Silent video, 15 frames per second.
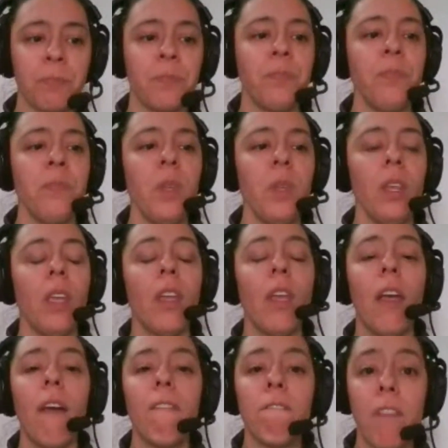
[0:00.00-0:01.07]
Finally,
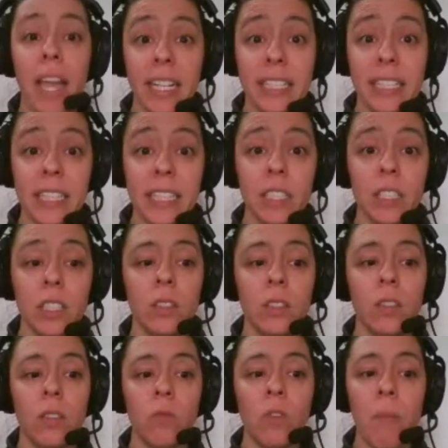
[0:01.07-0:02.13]
remember to
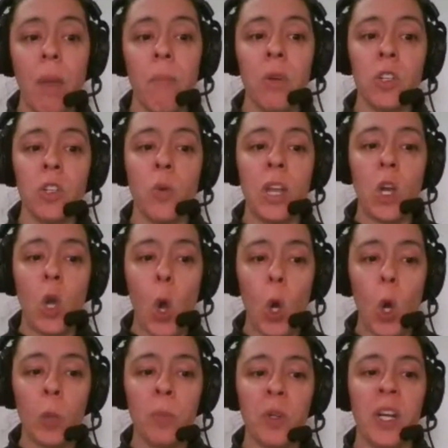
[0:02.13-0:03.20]
incorporate
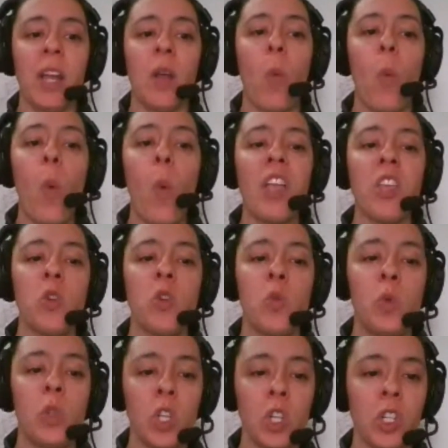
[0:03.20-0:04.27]
what you learn
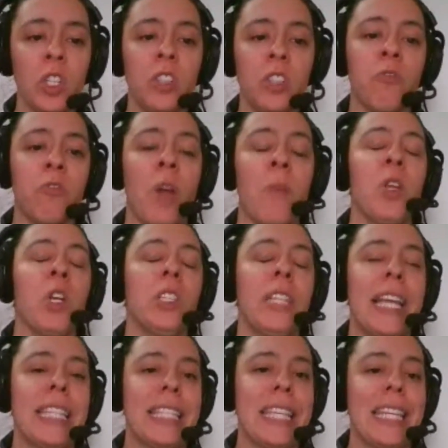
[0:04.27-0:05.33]
from your lesson
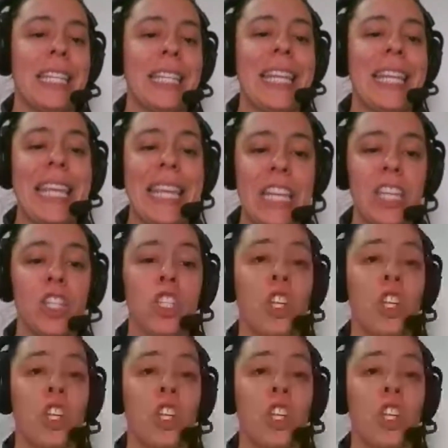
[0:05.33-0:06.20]
into your daily life.